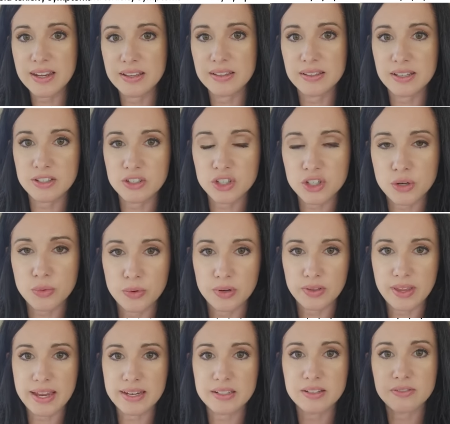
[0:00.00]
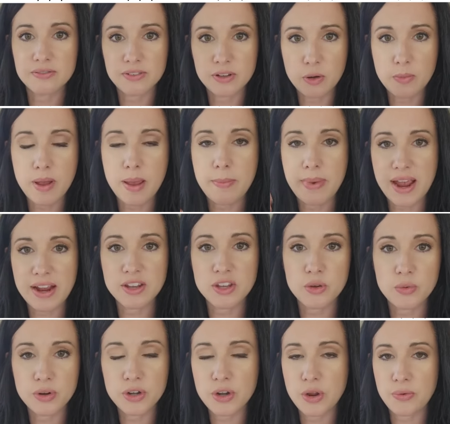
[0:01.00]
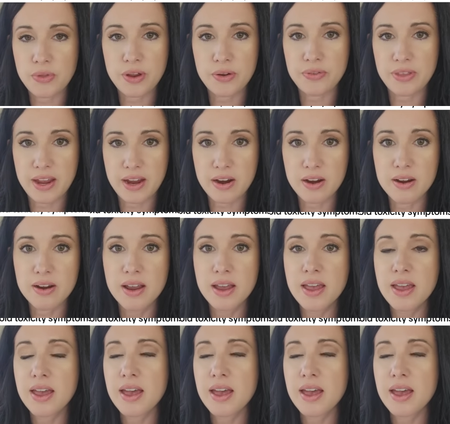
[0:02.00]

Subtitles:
Unless you were like to feel my back, you would know they're there.